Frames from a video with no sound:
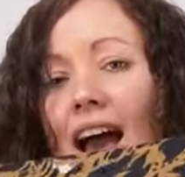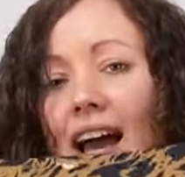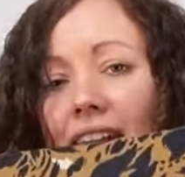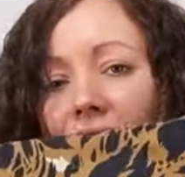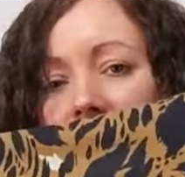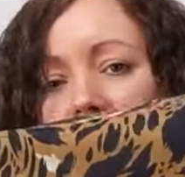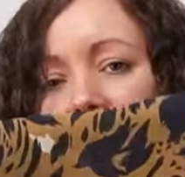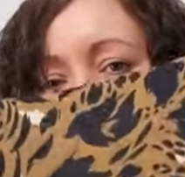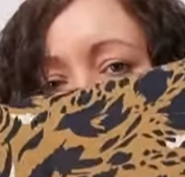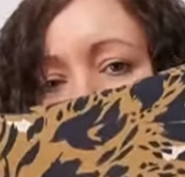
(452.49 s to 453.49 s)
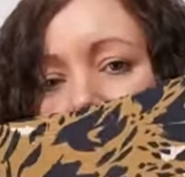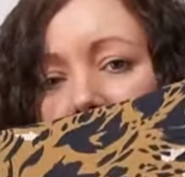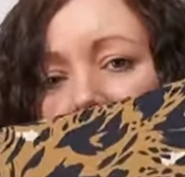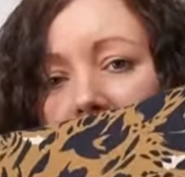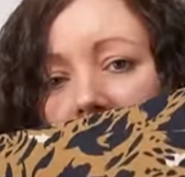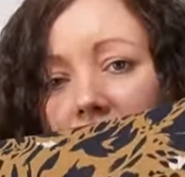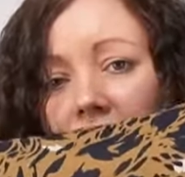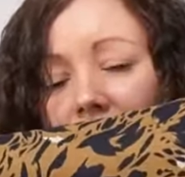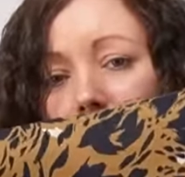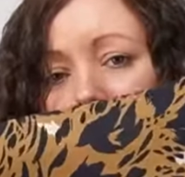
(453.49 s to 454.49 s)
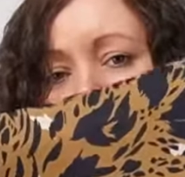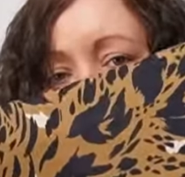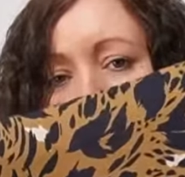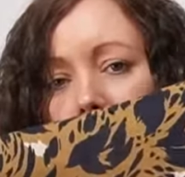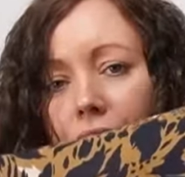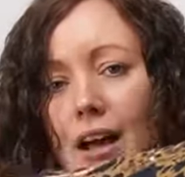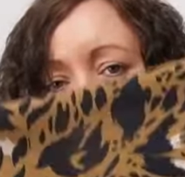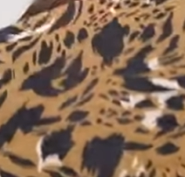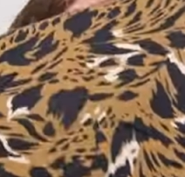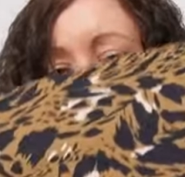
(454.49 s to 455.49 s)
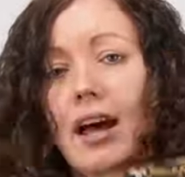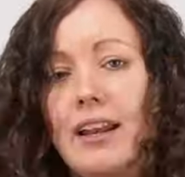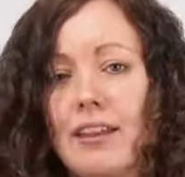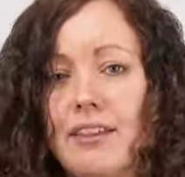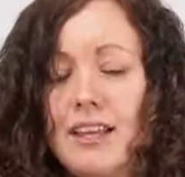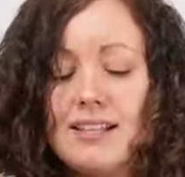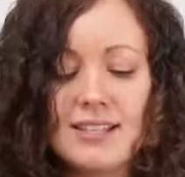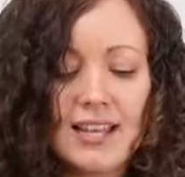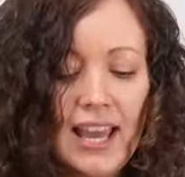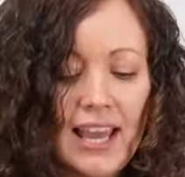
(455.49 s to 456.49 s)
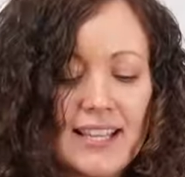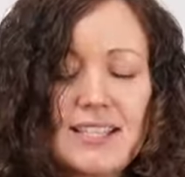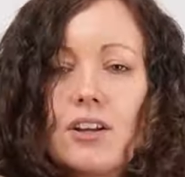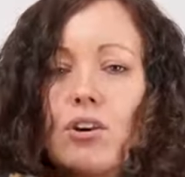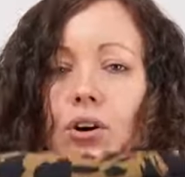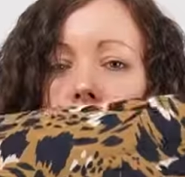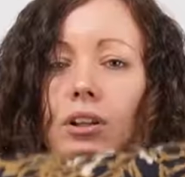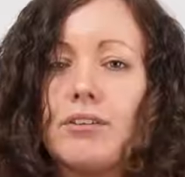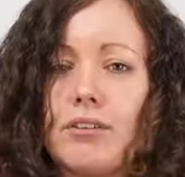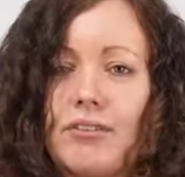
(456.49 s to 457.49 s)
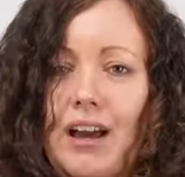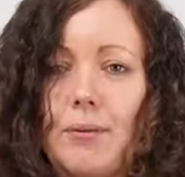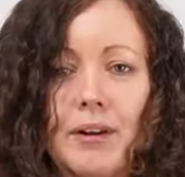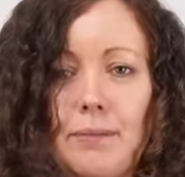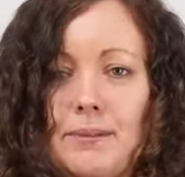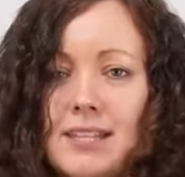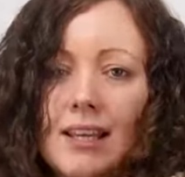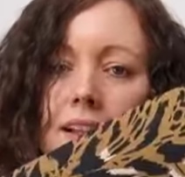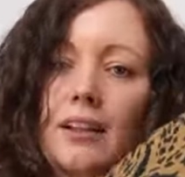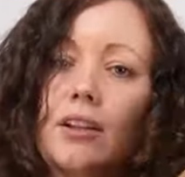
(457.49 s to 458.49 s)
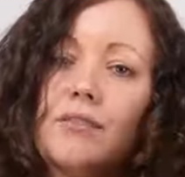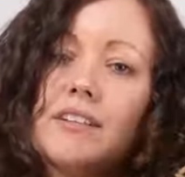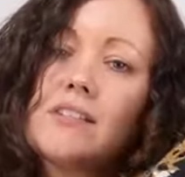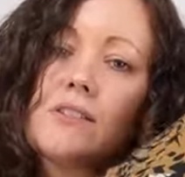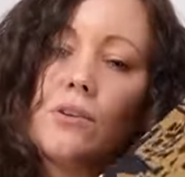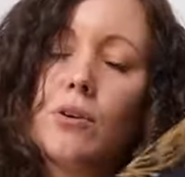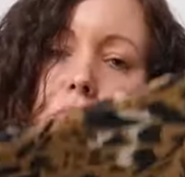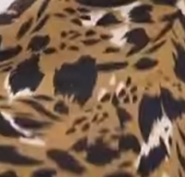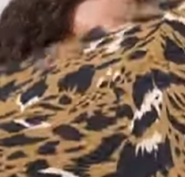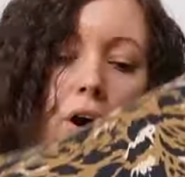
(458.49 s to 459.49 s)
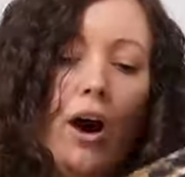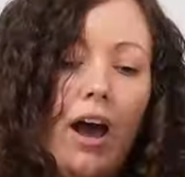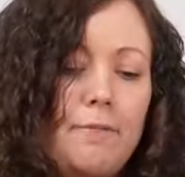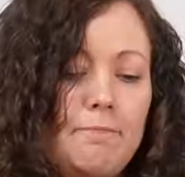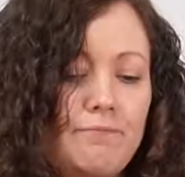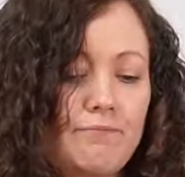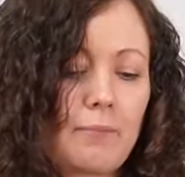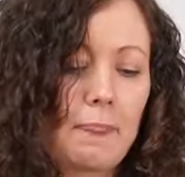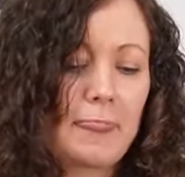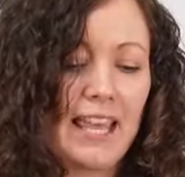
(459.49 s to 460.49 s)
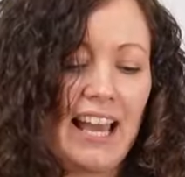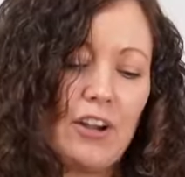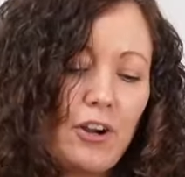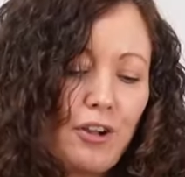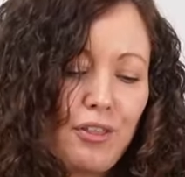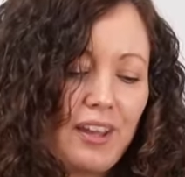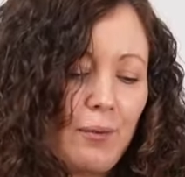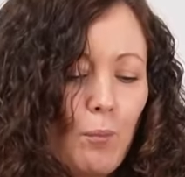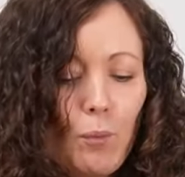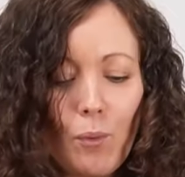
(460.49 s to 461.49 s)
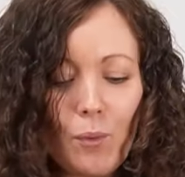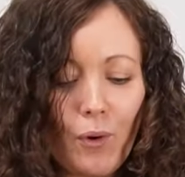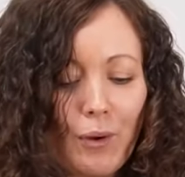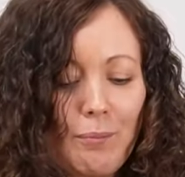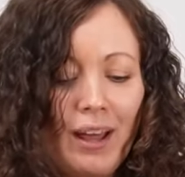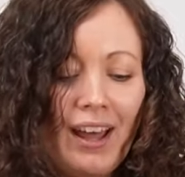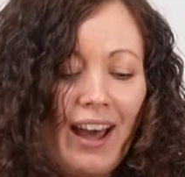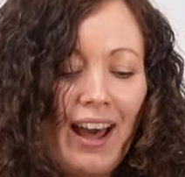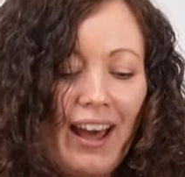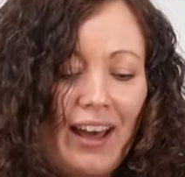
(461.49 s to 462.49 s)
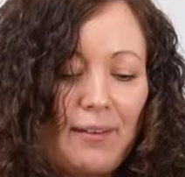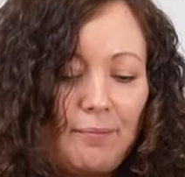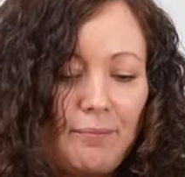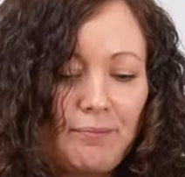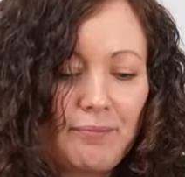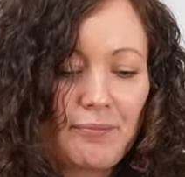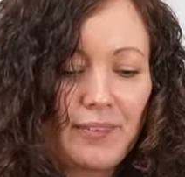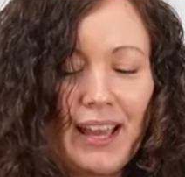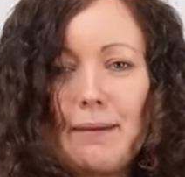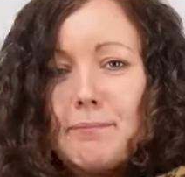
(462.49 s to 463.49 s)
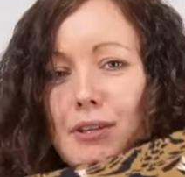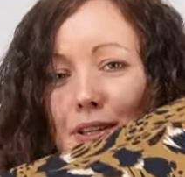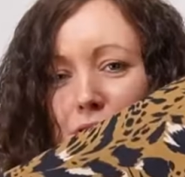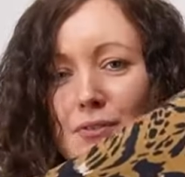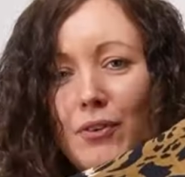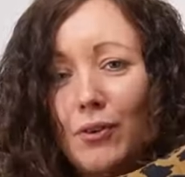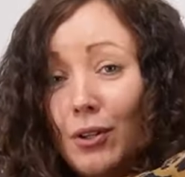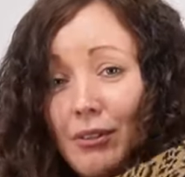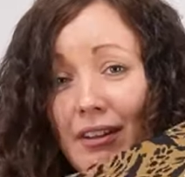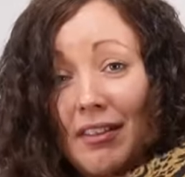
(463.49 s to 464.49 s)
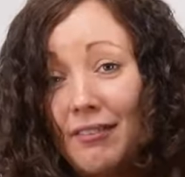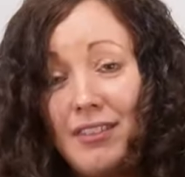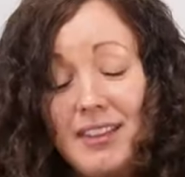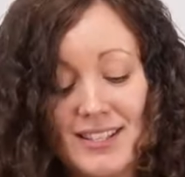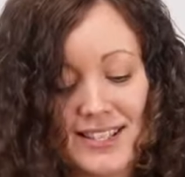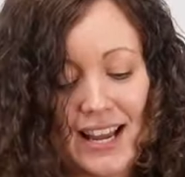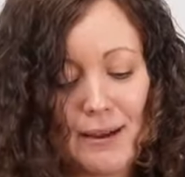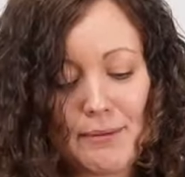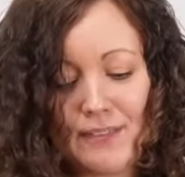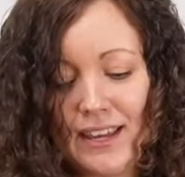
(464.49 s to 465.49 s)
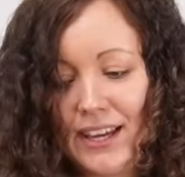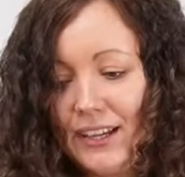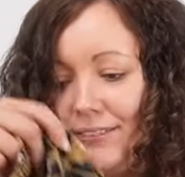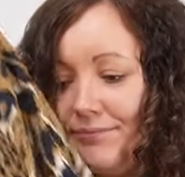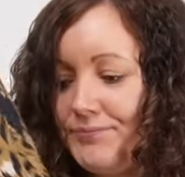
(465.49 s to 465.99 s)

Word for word: And I think it's it's just a little bit different, that one. And I think it's it's the colour of that one I particularly love. It's so, um, yeah, earthy and warm. Um, yeah, beautiful colour I think for this time of year.